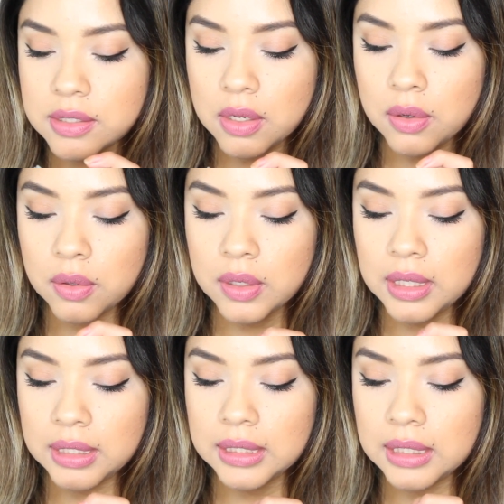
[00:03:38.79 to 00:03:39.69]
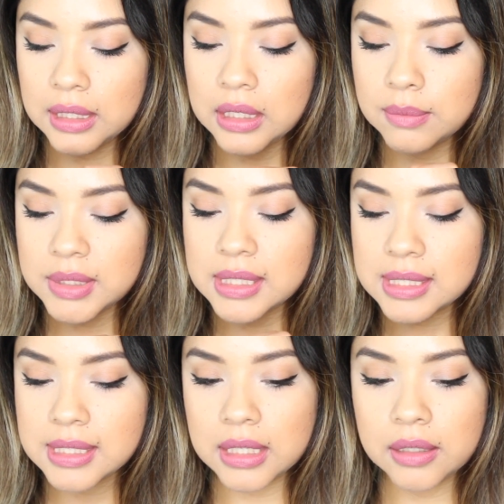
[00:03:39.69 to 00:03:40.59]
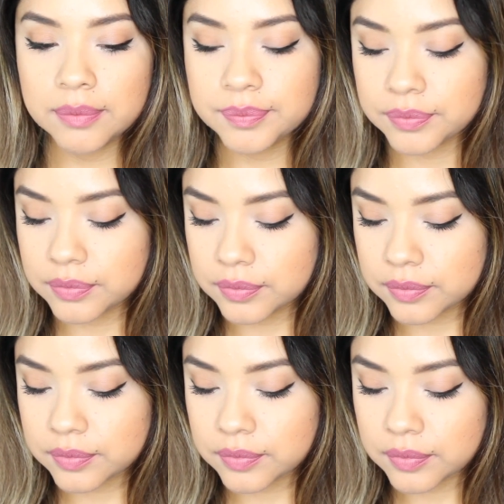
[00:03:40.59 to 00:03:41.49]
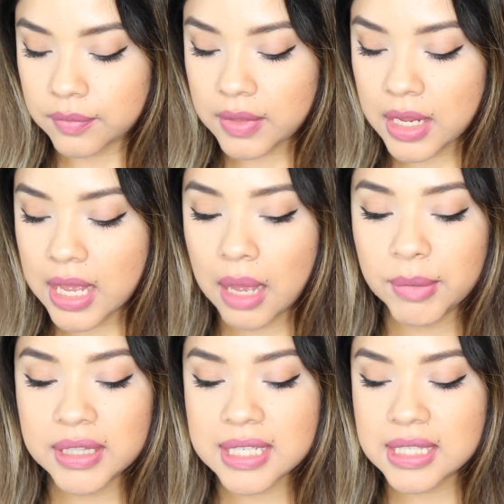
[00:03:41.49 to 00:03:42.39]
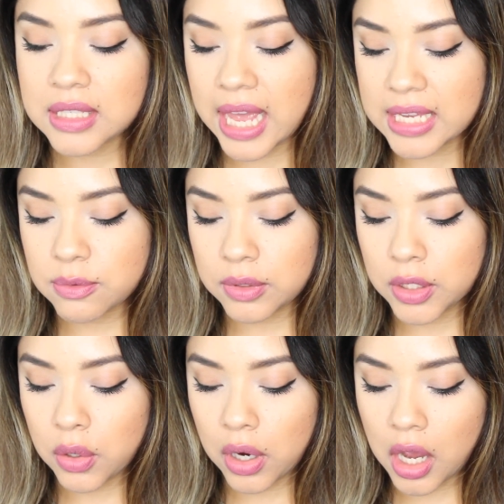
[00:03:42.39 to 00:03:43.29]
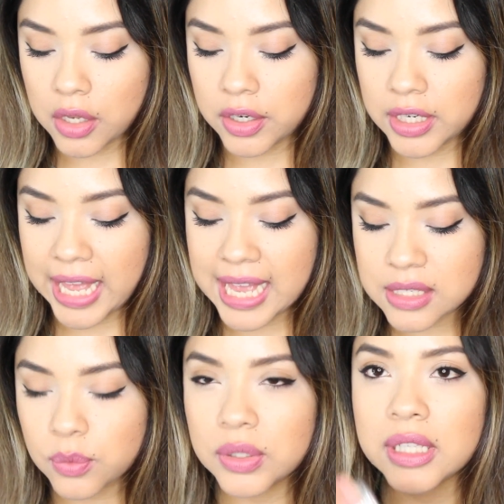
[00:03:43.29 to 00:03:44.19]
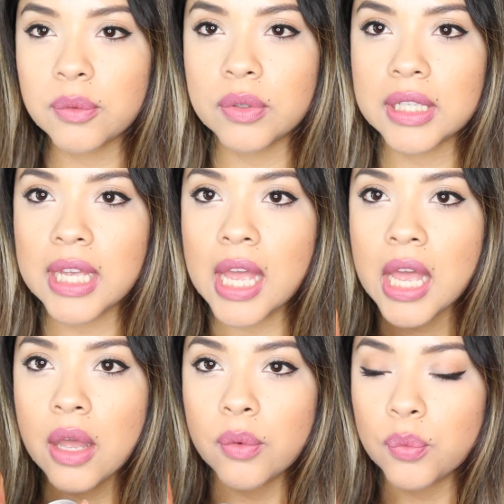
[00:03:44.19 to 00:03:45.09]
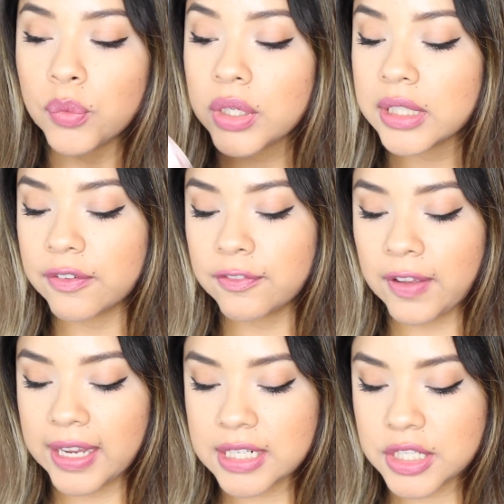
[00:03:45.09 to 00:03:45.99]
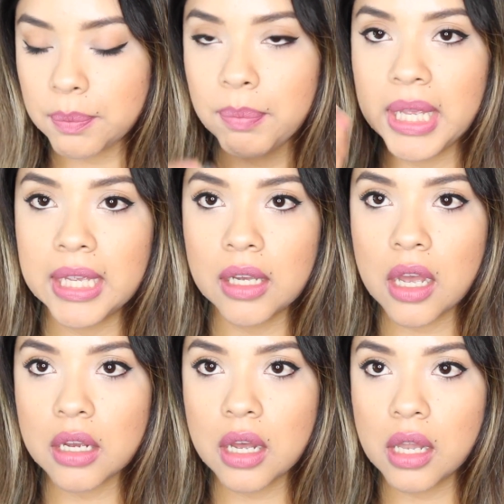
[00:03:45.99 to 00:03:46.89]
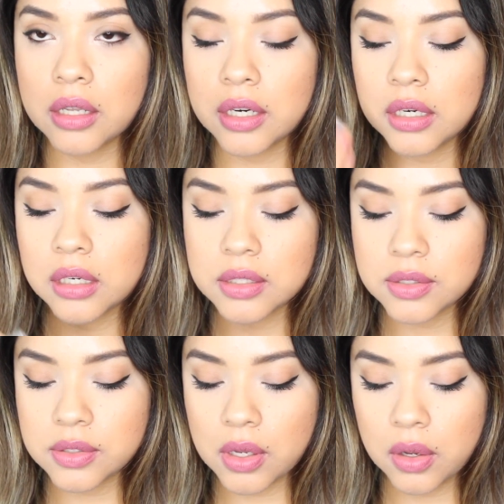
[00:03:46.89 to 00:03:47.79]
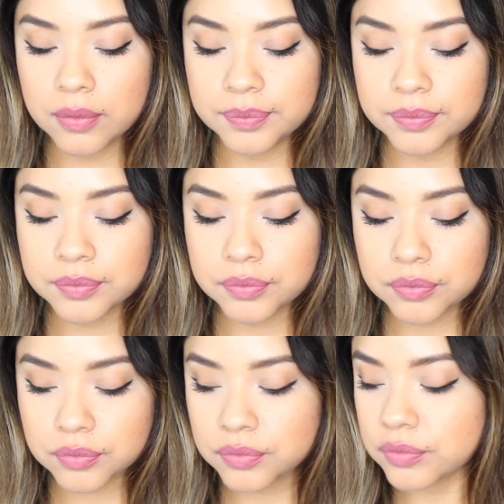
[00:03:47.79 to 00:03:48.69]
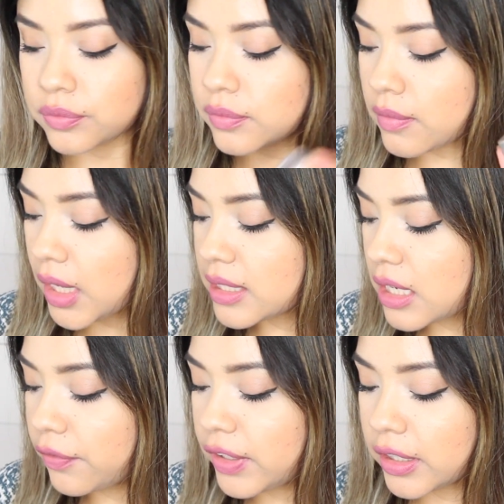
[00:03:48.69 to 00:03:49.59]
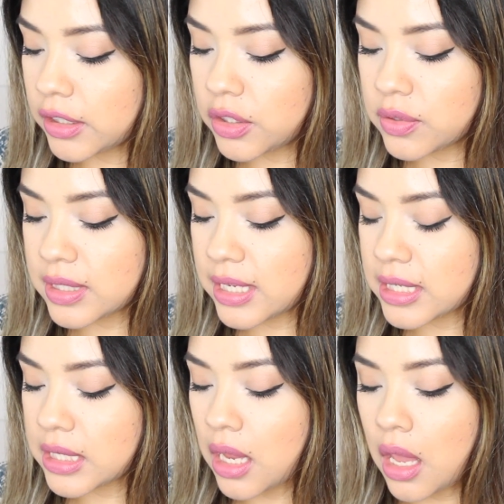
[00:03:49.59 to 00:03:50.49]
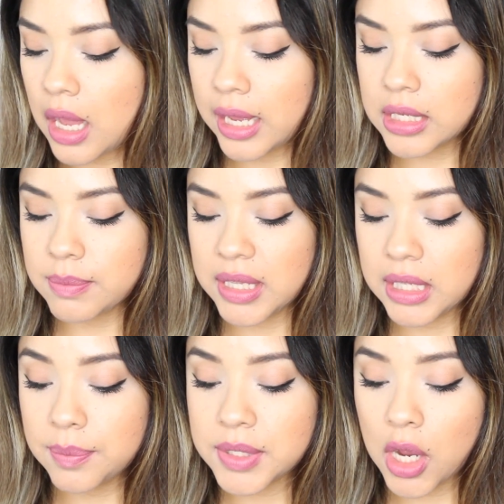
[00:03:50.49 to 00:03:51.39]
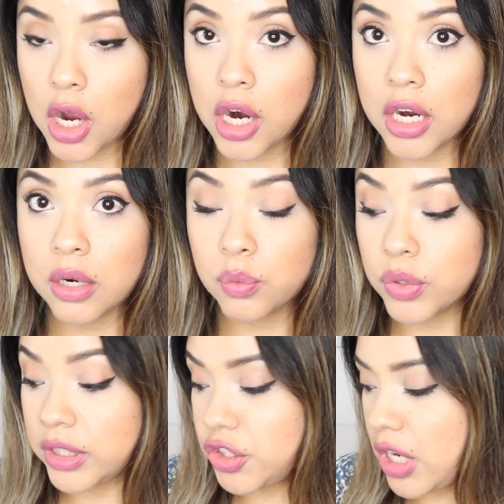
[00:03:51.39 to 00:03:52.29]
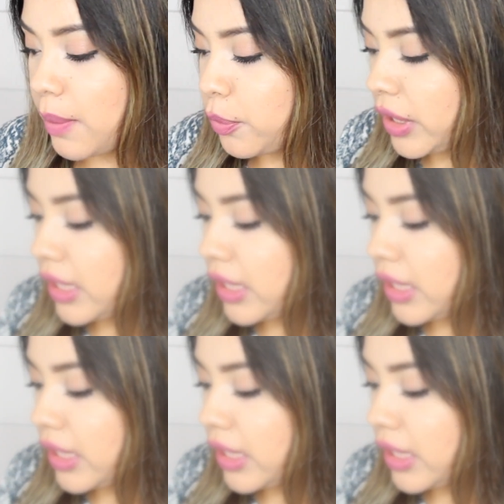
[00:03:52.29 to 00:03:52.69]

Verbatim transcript: So uh, let me see. Yeah, I mean, this has really no color. It has a really, really really faint pink color. So definitely going to use this because my lips are really chapped